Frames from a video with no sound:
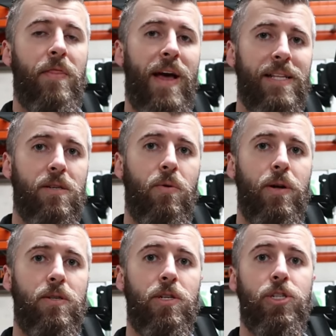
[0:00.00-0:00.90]
That's
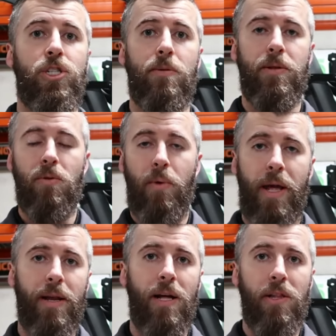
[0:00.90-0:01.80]
going to distribute the
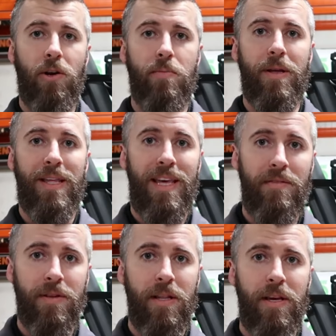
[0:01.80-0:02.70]
weight a little bit
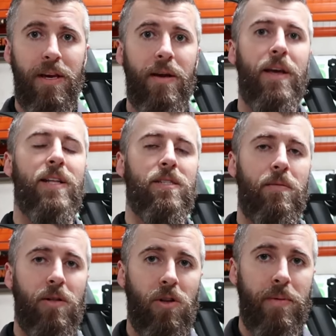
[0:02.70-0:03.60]
evenly, it's gonna
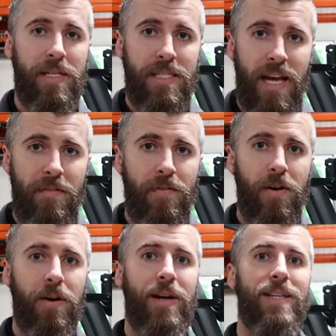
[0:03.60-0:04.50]
be a little bit
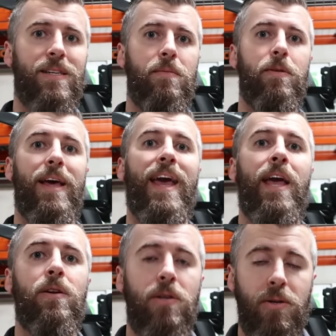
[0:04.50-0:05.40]
safer, and it's gonna be able to
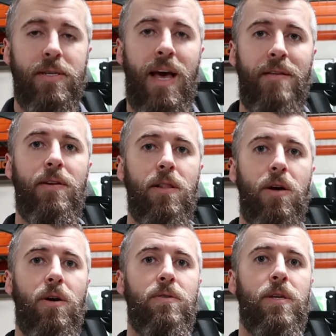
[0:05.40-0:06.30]
handle those heavy
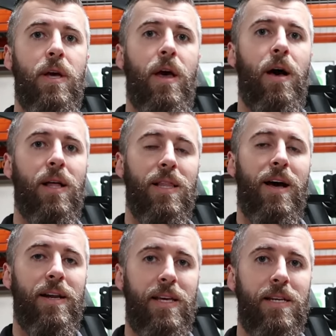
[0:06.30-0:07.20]
loads a
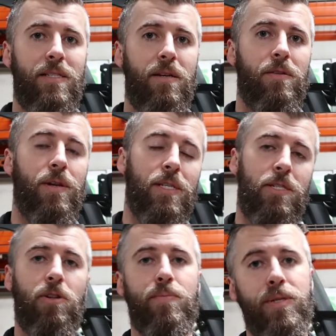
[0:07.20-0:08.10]
lot easier than a
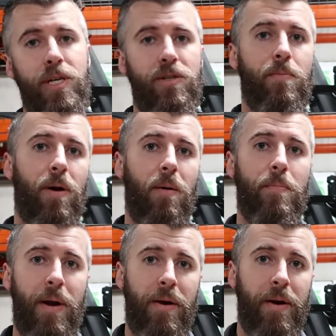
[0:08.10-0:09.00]
sealed precision ball
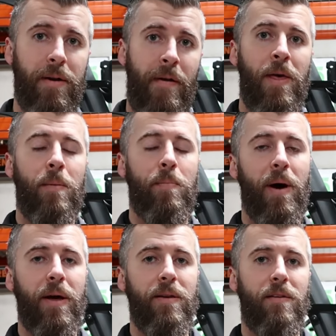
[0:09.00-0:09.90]
bearing.
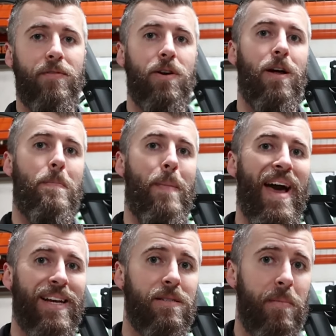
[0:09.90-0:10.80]
But if you're not
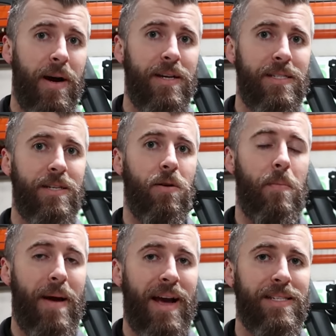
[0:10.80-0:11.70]
maximizing or
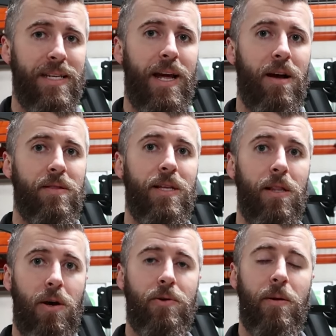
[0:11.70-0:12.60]
maxing out the
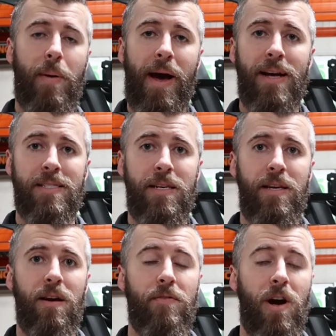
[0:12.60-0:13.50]
load
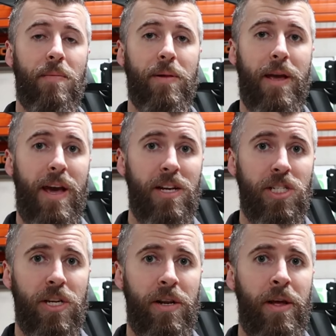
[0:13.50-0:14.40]
capacity of your
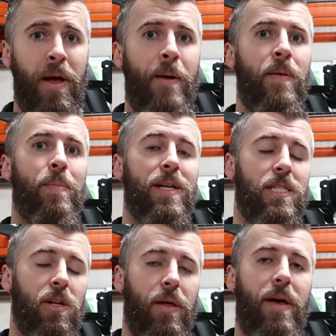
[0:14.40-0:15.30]
application, but it's
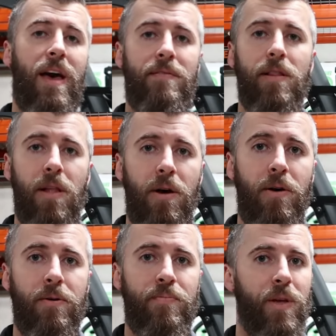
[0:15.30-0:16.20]
still a heavy
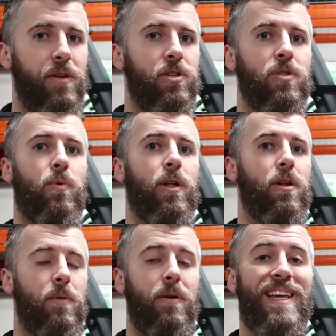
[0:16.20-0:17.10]
load and you just want a
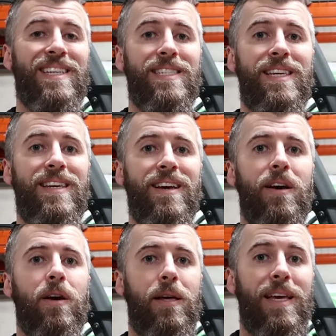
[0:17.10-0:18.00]
little bit easy,
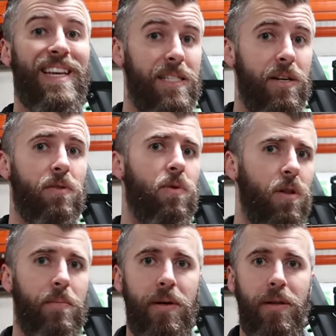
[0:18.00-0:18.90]
easier
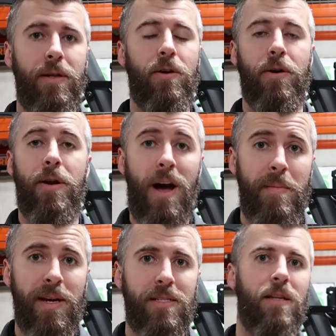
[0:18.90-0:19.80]
rollability and
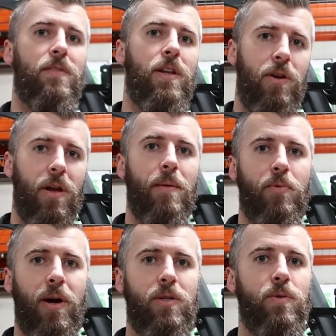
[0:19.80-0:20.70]
ergonomics, then you can
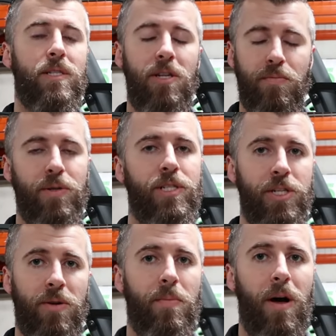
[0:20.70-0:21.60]
upgrade to a sealed
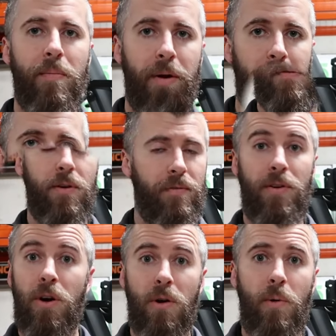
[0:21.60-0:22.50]
precision ball bearing. If
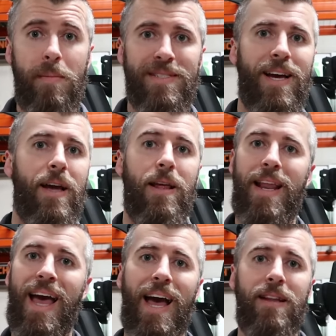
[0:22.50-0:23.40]
you go to our website
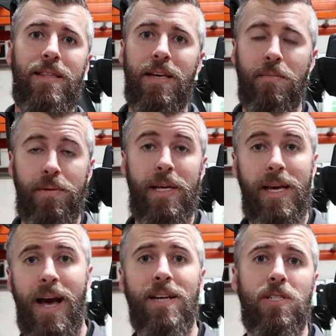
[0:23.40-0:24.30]
and add the complete
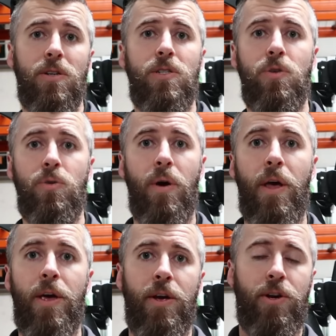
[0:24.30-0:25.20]
caster to
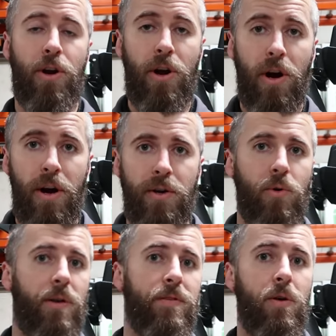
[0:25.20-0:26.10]
your cart
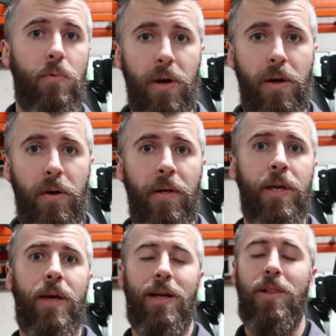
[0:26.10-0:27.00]
or even the wheel,
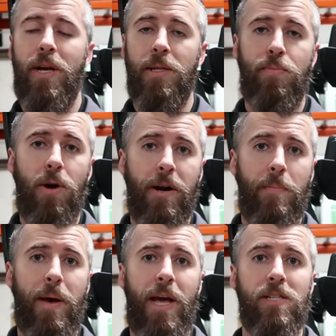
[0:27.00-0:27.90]
click on the
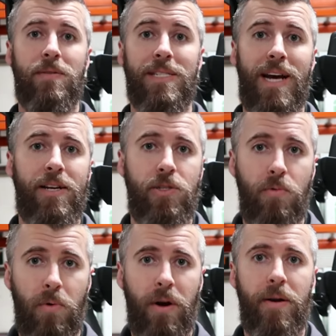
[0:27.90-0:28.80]
product page of the size you
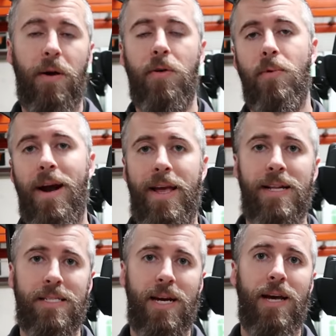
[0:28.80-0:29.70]
want. On the right
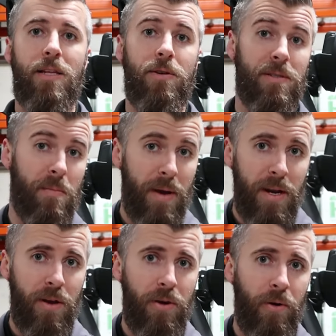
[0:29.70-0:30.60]
hand side, there is a
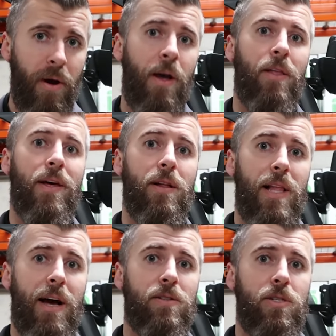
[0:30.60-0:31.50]
menu that
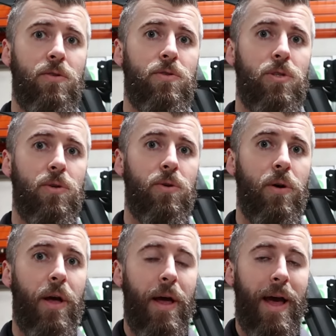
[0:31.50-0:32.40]
allows you to